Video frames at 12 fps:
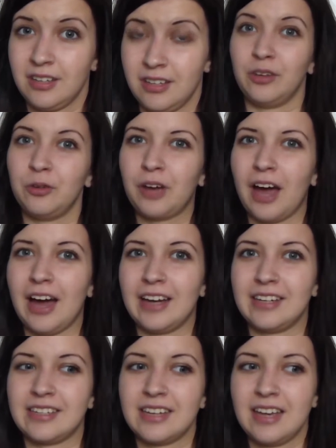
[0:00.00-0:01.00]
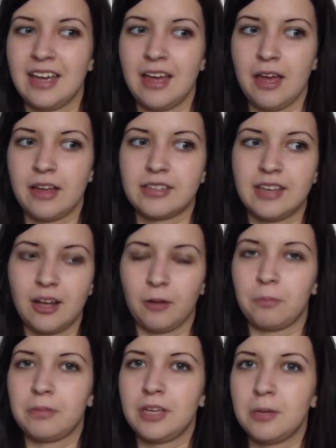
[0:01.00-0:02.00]
You can't
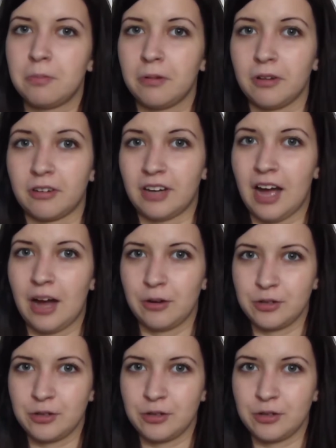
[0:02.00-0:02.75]
tell people how